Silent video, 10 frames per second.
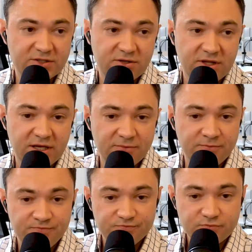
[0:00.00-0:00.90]
So then
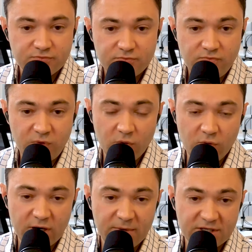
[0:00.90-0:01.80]
we
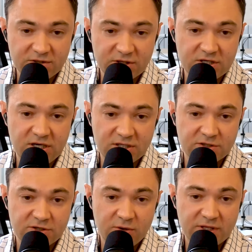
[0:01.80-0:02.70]
want to make sure the calls
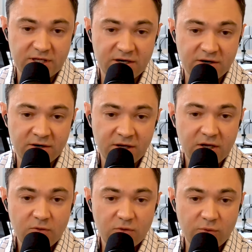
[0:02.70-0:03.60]
are going there,
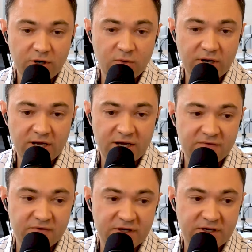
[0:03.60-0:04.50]
where we don't want to
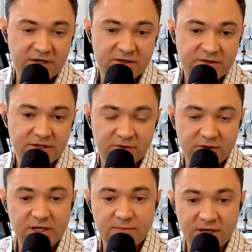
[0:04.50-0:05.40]
have
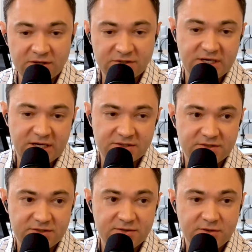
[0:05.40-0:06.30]
emails,
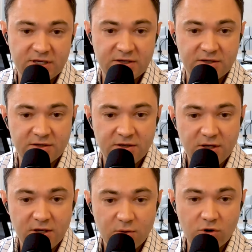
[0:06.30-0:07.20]
texts,
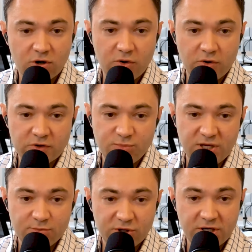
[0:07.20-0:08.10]
work orders
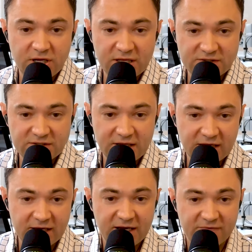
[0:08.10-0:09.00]
being put in that say
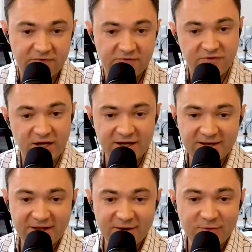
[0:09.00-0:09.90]
like I have a flood,
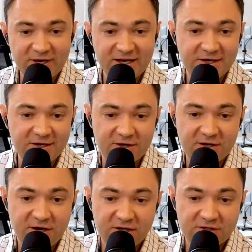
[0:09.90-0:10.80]
like we need you to
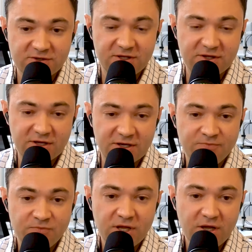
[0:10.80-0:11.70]
call, so then the
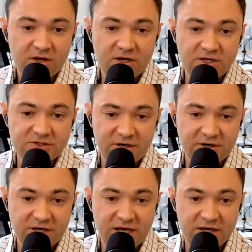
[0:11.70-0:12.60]
call center
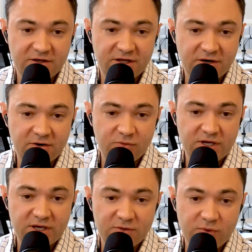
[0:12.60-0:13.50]
can handle it, or we
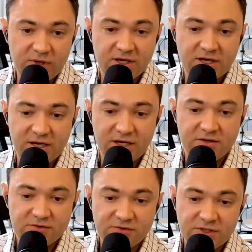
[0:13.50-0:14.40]
can get it.
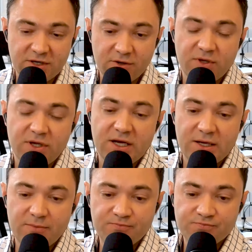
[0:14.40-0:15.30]
So
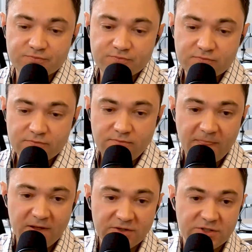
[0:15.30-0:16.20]

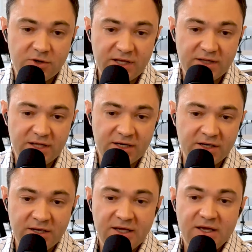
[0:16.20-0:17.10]
too, and then
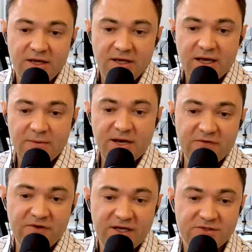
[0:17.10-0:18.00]

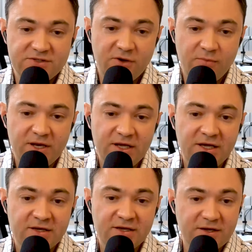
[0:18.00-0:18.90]
I've had so
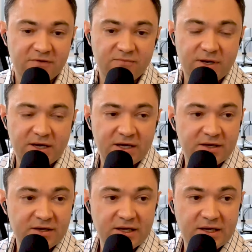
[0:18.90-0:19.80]
many of
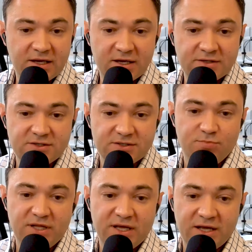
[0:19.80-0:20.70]
my just
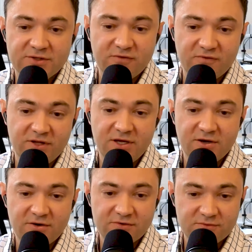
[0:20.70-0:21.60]
plans over the
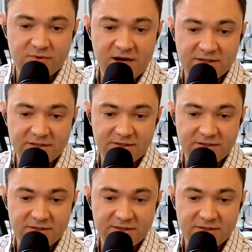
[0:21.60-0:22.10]
years wrecked.